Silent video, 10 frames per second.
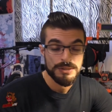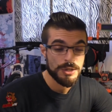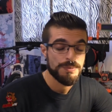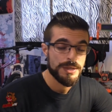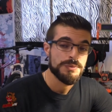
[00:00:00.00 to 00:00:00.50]
to
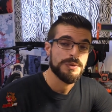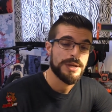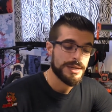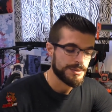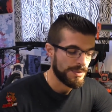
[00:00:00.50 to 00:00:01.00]
touch base with
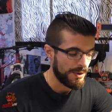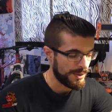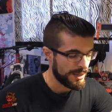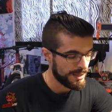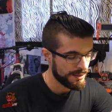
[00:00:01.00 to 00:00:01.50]
you guys about.
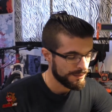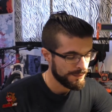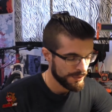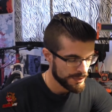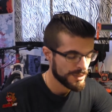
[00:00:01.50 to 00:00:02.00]
And the
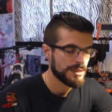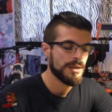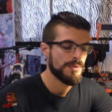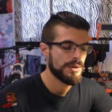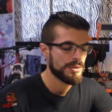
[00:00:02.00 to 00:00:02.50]
first thing
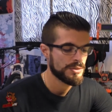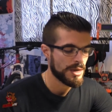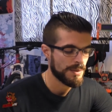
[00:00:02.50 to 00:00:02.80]
that I wanted to talk